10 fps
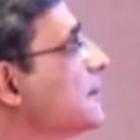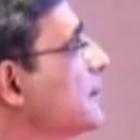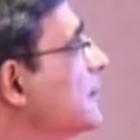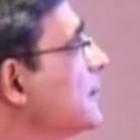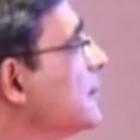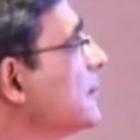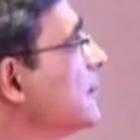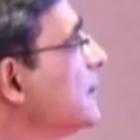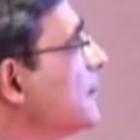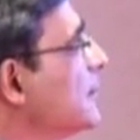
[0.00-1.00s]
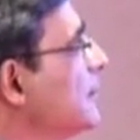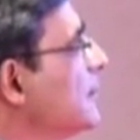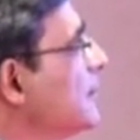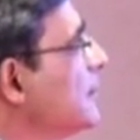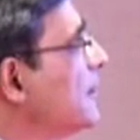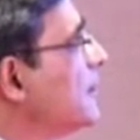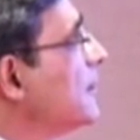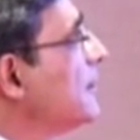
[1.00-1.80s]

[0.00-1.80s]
(silence)